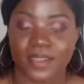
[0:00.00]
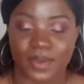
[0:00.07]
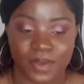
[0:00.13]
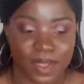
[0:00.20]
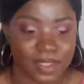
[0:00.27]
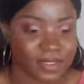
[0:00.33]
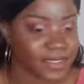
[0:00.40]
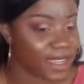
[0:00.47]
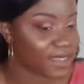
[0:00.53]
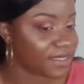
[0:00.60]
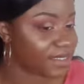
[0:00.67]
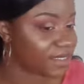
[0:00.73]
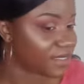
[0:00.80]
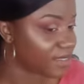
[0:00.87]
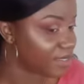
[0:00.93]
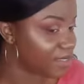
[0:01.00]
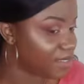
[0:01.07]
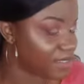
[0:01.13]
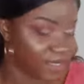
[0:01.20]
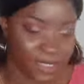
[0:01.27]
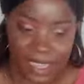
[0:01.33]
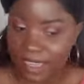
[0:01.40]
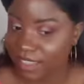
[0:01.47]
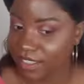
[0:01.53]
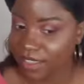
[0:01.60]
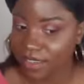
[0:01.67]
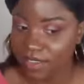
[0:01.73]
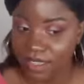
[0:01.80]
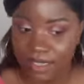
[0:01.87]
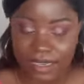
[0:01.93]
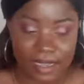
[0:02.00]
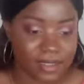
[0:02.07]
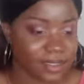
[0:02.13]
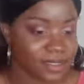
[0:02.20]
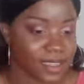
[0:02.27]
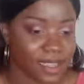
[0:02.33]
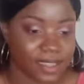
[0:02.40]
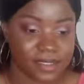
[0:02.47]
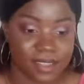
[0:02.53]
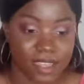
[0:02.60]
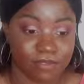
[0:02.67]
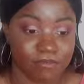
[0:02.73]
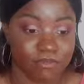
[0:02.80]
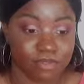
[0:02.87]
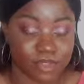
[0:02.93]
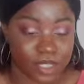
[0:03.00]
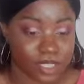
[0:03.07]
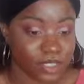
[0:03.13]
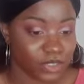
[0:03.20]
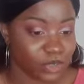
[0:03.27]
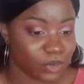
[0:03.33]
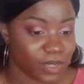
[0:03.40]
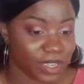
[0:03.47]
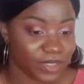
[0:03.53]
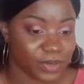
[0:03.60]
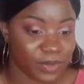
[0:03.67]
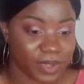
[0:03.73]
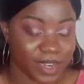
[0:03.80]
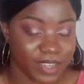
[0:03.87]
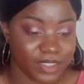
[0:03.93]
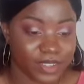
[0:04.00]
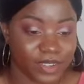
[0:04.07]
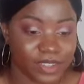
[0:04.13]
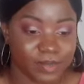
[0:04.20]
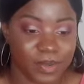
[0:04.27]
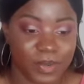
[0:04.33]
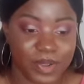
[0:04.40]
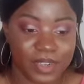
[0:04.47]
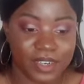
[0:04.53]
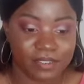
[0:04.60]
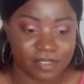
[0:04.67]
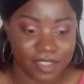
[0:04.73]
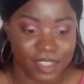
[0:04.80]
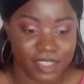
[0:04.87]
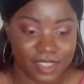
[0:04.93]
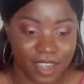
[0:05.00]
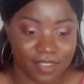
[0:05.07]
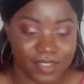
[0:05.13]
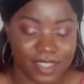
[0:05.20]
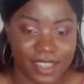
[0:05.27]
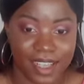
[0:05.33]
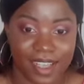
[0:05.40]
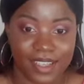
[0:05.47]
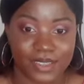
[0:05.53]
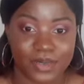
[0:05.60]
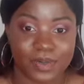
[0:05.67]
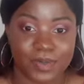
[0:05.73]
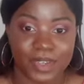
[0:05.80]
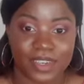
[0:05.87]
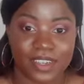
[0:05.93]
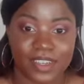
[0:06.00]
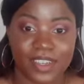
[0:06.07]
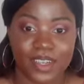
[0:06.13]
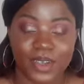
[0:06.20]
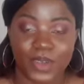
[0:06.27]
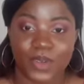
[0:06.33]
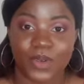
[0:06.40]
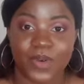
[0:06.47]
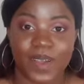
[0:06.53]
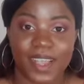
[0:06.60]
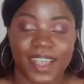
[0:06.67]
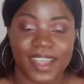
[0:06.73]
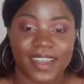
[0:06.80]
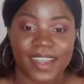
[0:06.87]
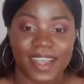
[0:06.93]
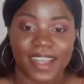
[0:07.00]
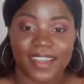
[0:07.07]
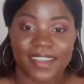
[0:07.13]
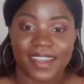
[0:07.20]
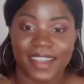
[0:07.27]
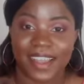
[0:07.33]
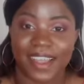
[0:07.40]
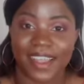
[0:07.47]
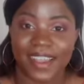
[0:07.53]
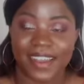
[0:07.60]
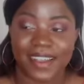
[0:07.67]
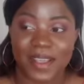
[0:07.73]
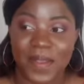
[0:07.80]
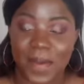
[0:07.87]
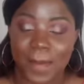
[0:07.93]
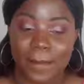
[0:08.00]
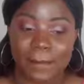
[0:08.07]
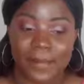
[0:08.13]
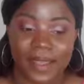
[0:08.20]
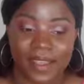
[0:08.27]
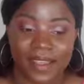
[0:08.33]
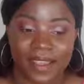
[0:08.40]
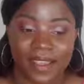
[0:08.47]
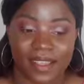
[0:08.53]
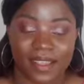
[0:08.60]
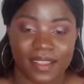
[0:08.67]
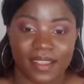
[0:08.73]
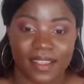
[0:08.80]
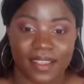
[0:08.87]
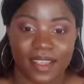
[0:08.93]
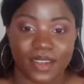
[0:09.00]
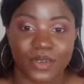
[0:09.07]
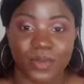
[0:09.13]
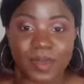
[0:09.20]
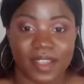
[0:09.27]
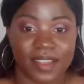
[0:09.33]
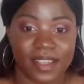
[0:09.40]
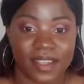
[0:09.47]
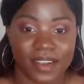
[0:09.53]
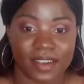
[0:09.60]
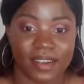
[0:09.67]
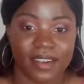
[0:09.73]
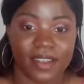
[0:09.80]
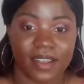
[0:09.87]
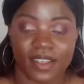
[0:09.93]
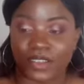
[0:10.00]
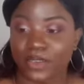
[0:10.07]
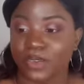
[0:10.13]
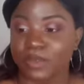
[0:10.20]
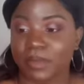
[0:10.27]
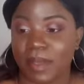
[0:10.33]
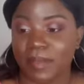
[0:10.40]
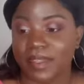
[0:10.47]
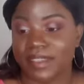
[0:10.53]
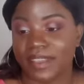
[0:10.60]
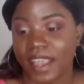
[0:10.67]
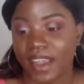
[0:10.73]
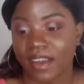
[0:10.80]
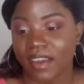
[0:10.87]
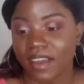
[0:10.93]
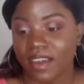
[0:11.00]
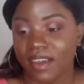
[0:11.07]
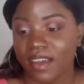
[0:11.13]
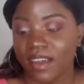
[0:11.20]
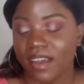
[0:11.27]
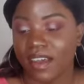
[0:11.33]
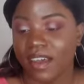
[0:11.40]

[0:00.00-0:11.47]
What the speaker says: So that's the eyeshadows on the eyes, guys. I really do like the way this look, but we're gonna finish off the eyes. We're gonna go ahead and do my liner and use my mascara.